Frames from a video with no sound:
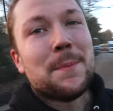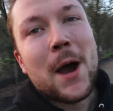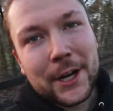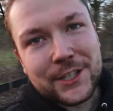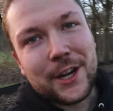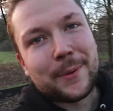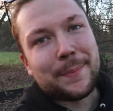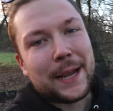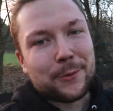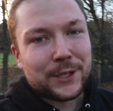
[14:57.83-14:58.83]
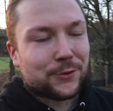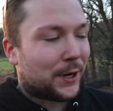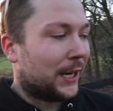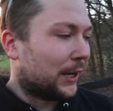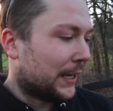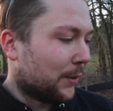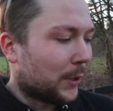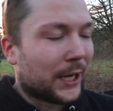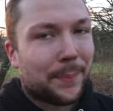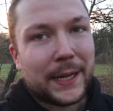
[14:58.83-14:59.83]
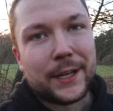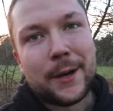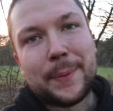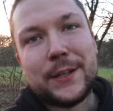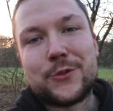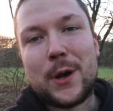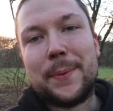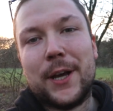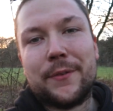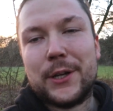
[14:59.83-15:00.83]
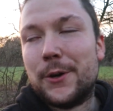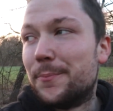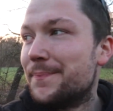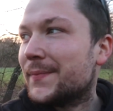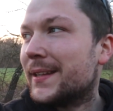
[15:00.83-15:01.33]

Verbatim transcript: But Mark's coming back with the trailer and then we're gonna pick it up and drop it off at home.